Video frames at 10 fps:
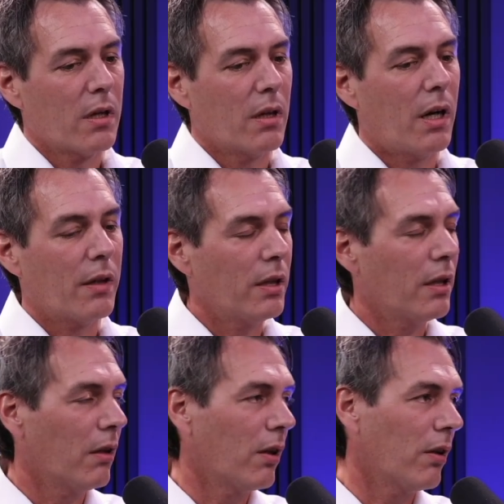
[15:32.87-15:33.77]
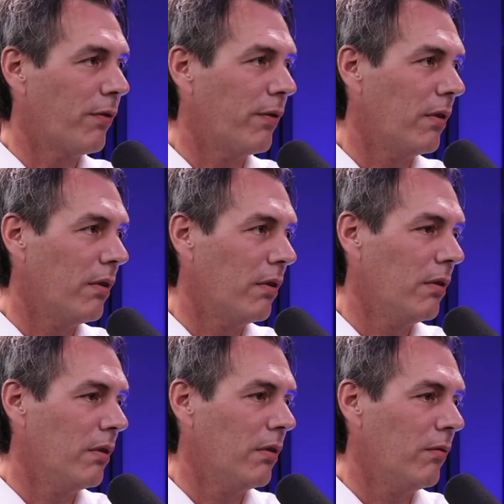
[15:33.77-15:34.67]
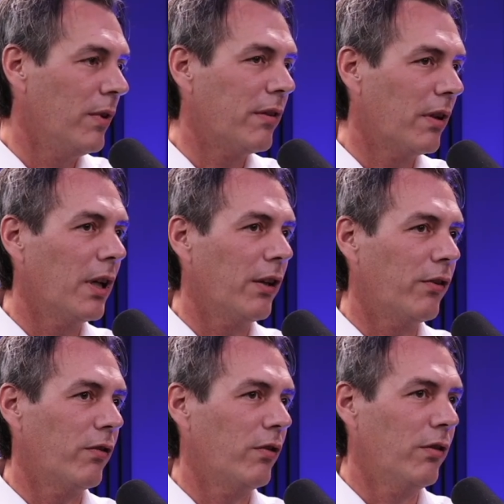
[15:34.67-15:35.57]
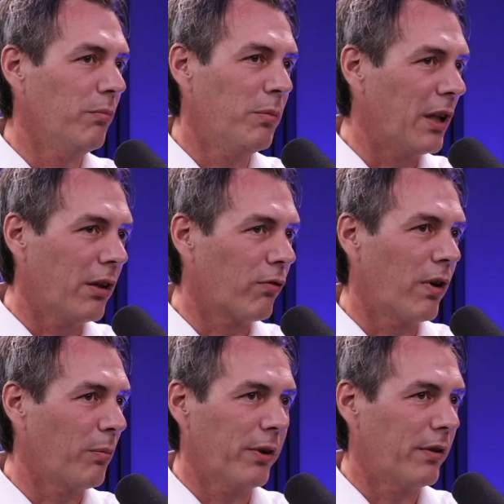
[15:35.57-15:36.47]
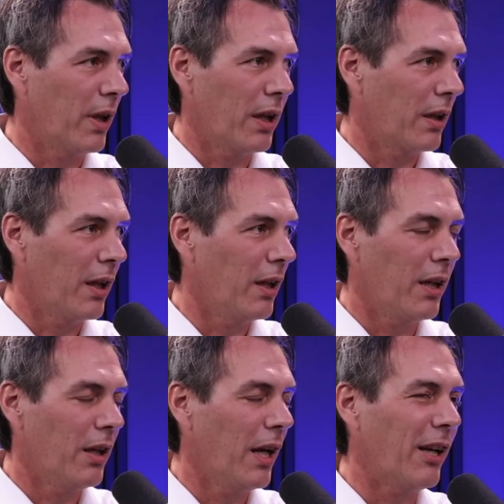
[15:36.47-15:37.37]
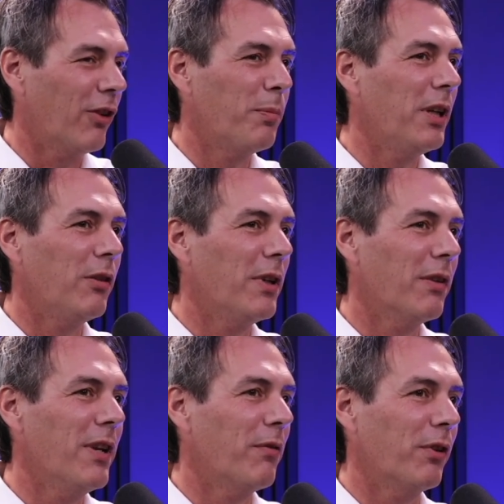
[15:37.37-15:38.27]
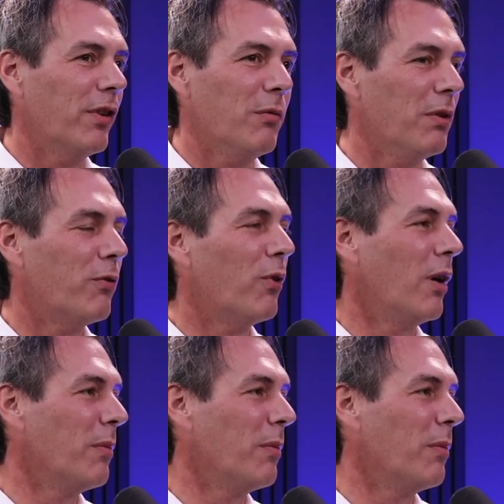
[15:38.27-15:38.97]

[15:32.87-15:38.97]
I think a lot of retail is being disrupted, like in at a speed we have never seen before.